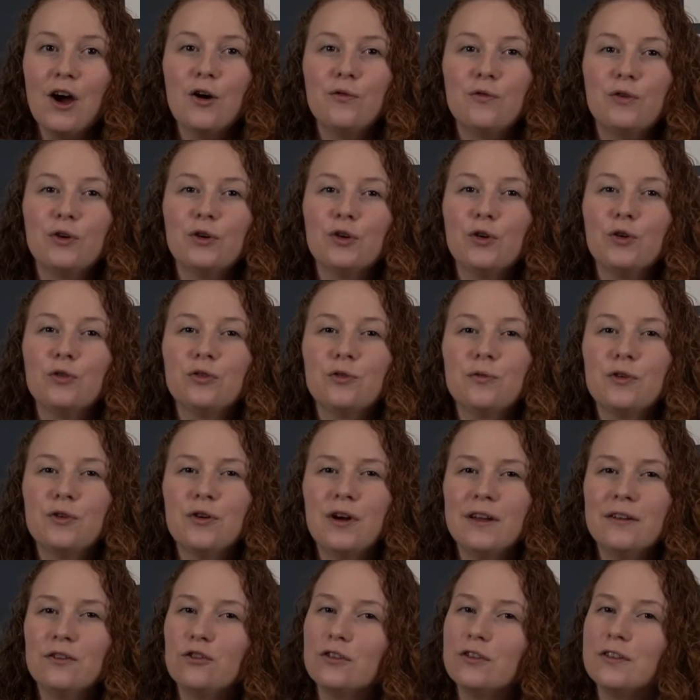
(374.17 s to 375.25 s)
For those of you
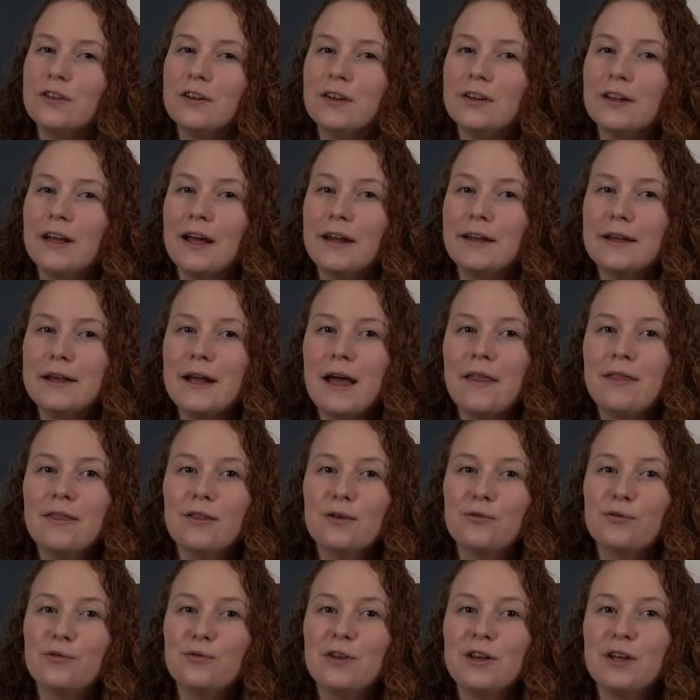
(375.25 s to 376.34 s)
interested, at the end
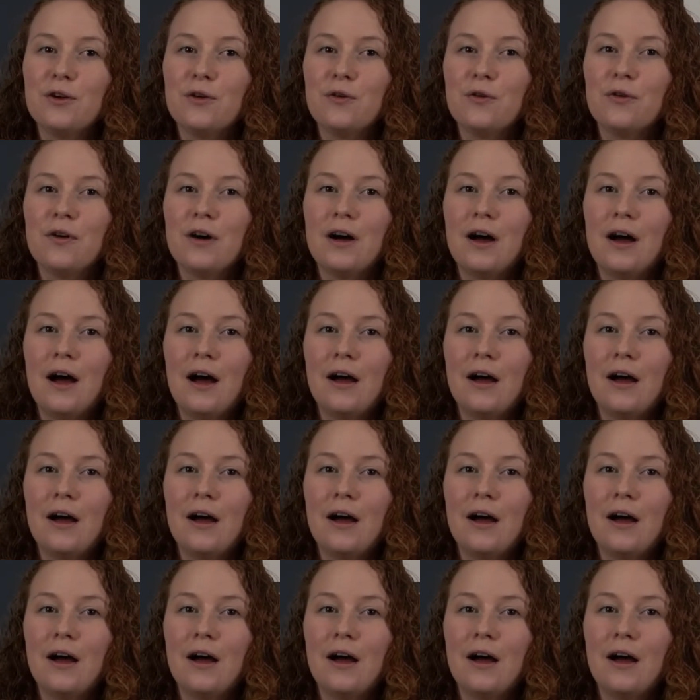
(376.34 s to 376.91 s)
of the video,